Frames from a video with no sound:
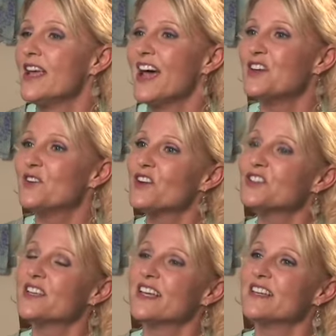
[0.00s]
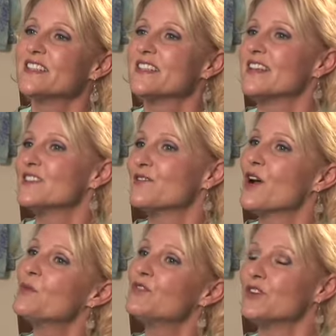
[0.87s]
And you're also getting a sense of
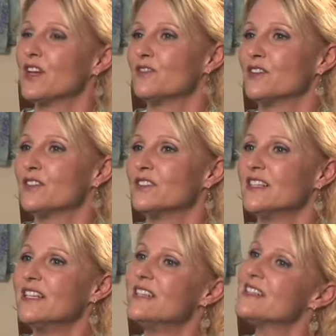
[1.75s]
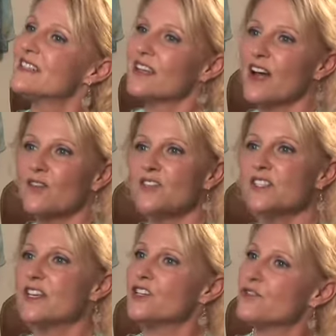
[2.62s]
comfort level. Does the
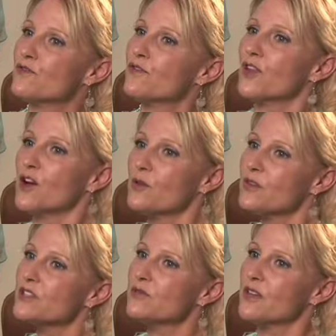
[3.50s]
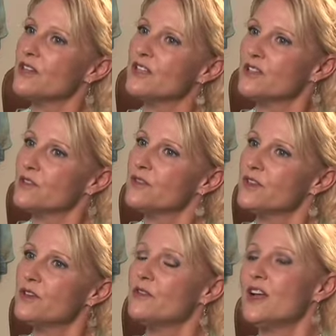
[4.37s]
conversation flow between the two of
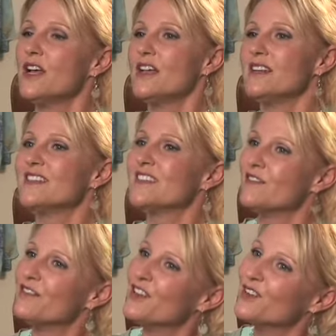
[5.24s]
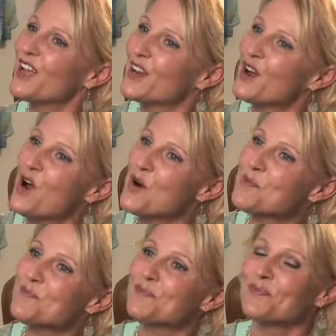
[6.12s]
you? Does it feel like
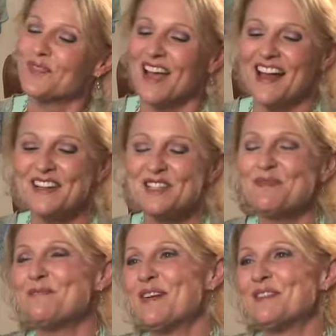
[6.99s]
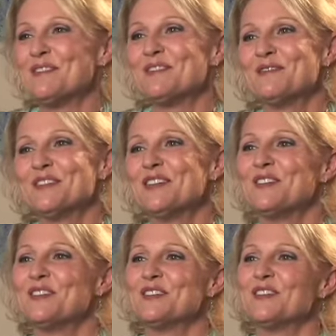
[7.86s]
home? I asked my mother for
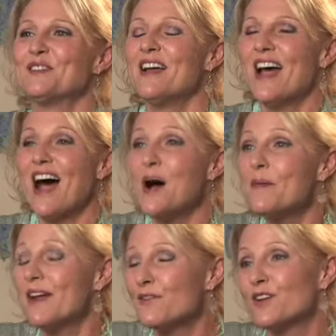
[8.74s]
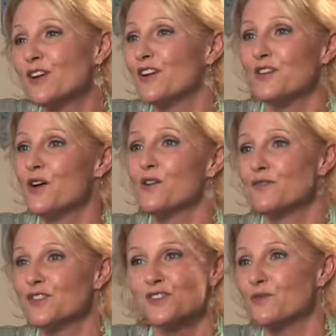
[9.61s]
years, how am I ever going to know
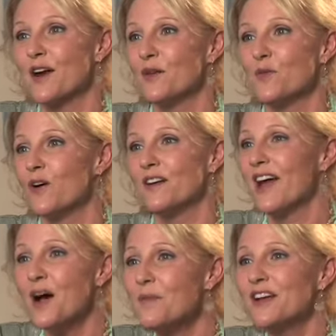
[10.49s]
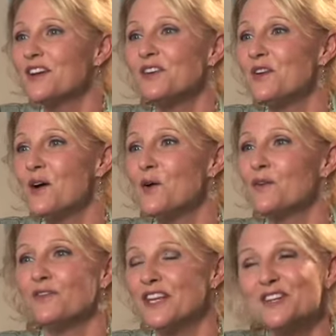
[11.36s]
if it's the right one? How am I going to know
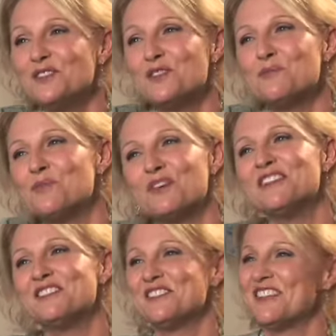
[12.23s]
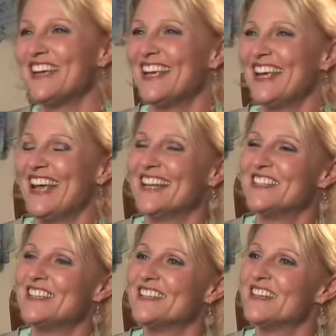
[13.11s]
if he's the prince? And
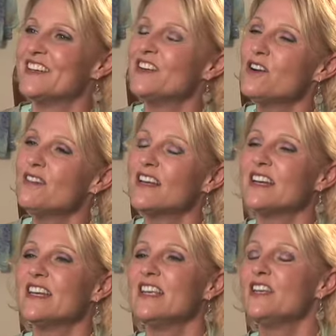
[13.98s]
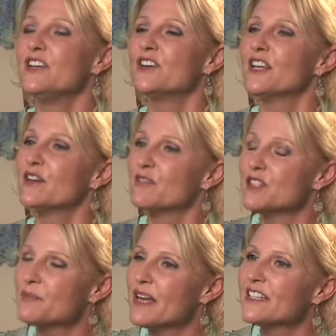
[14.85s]
she said, you know what, honey? You're going to
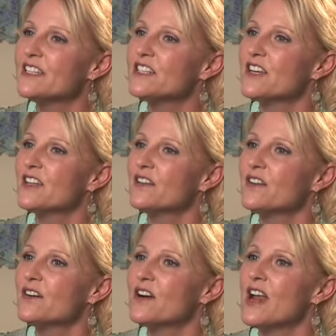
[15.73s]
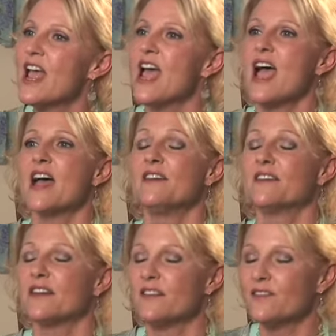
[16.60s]
respect each other, and you're
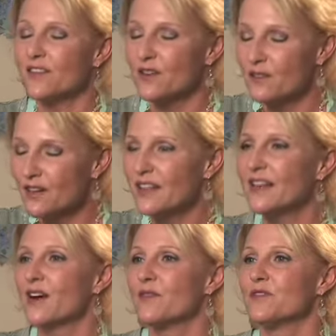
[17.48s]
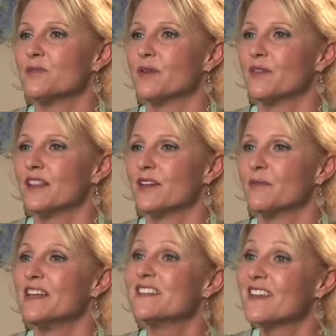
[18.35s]
going to feel really comfortable with
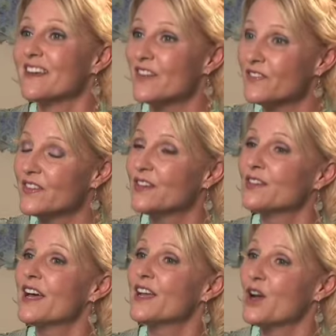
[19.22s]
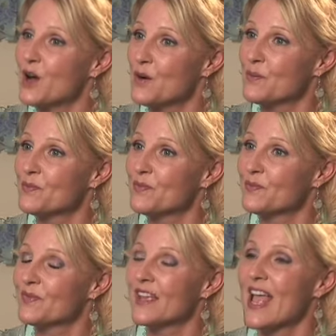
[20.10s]
him. It's going to feel like home.
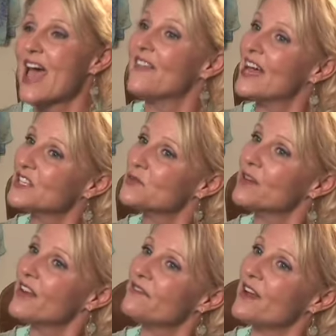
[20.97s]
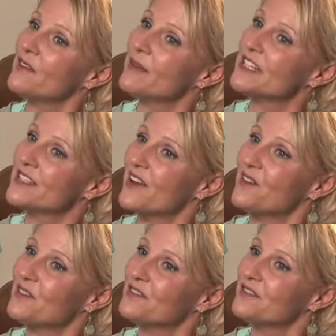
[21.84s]
And that's what I found
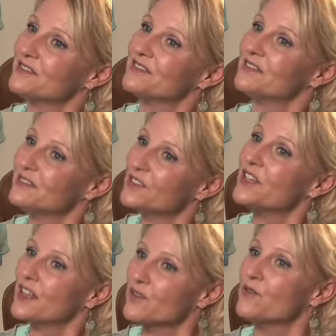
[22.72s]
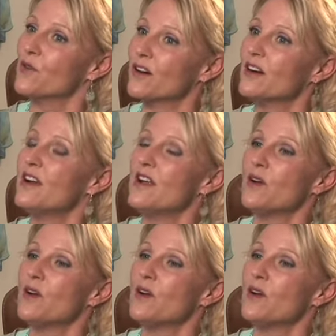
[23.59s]
myself looking for.